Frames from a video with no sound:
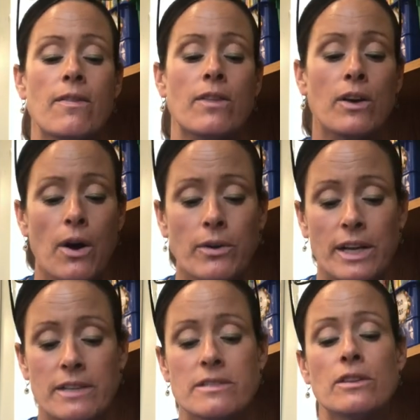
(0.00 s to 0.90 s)
The
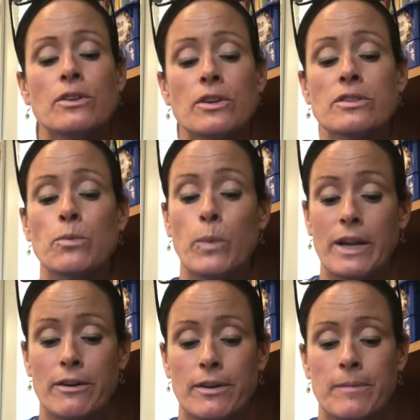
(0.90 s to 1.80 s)
coatis looked
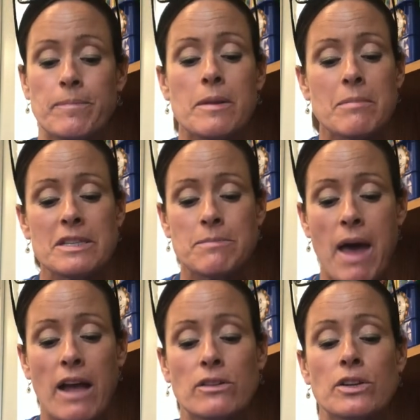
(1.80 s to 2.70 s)
weird. Miss
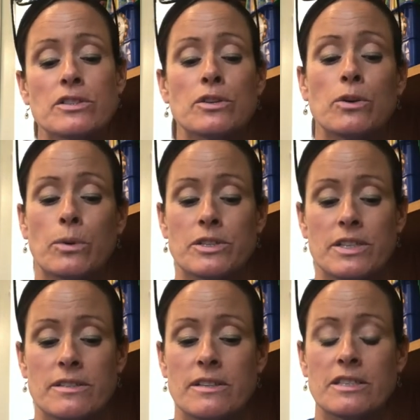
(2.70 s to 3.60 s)
Mack looked
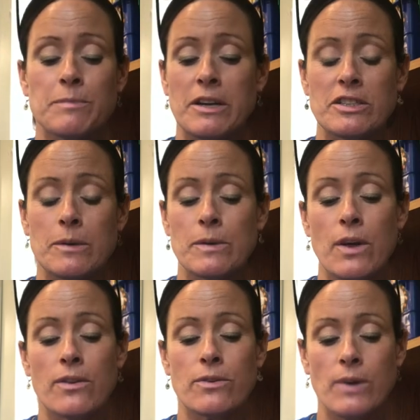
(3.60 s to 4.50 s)
gorgeous, especially with
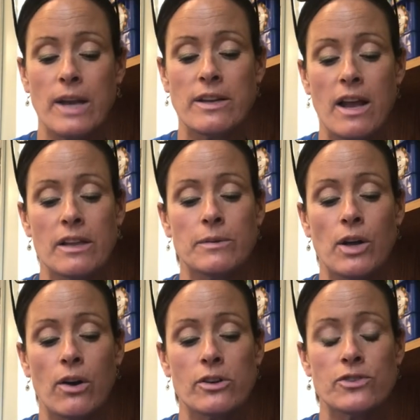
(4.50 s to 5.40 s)
all the red, yellow,
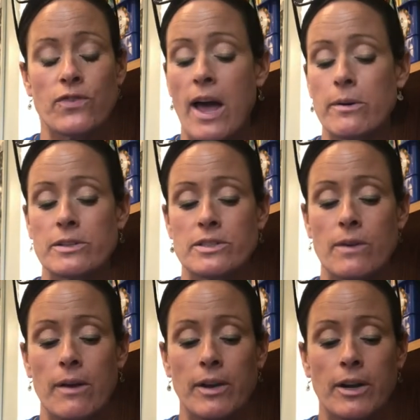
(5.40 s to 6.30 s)
and orange flowers
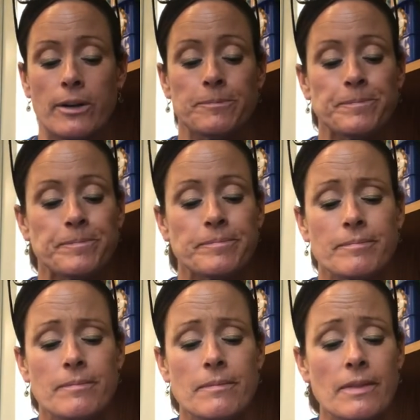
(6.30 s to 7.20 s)
surrounding her.
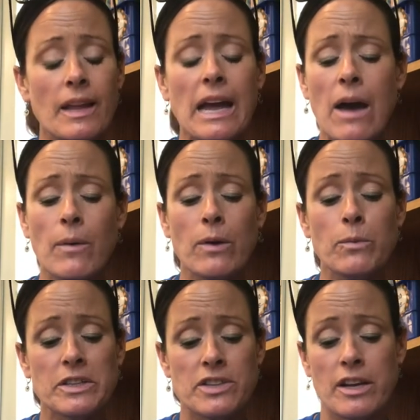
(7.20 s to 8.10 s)
How I
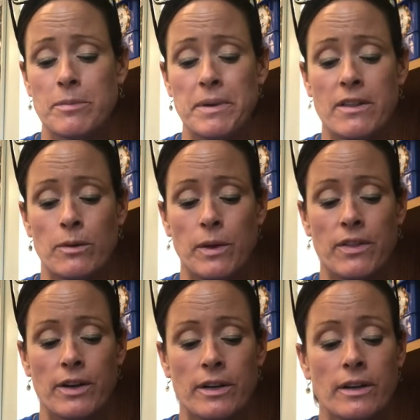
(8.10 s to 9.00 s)
wished I could be there with
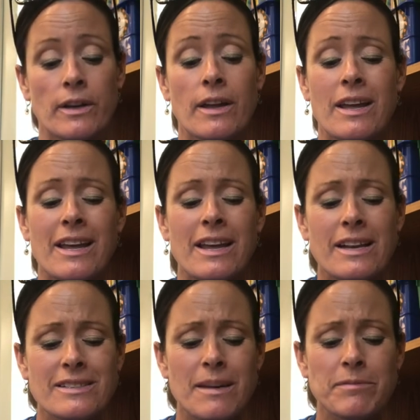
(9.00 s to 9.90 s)
her,
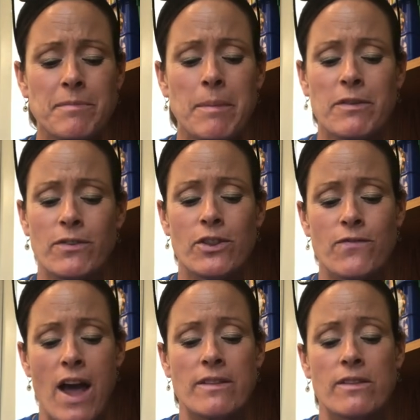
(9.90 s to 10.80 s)
except maybe for the
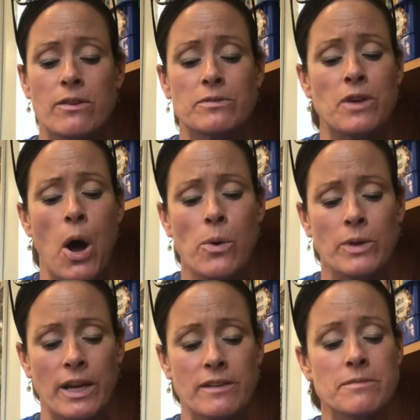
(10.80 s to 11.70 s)
fact that those
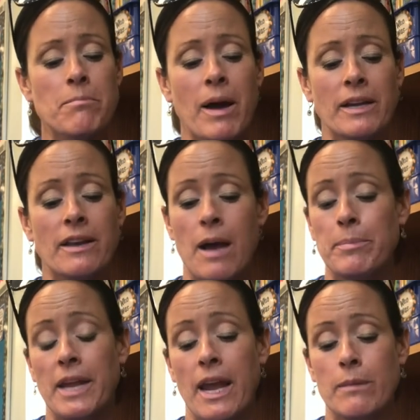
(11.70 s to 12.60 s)
coatis might not
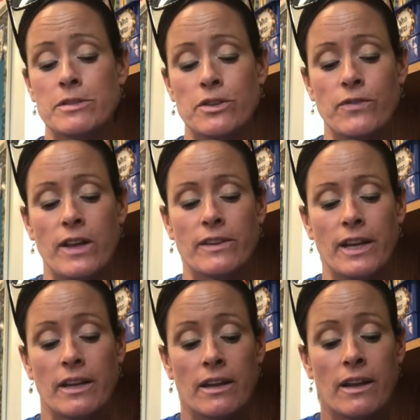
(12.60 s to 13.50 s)
be hamster-friendly.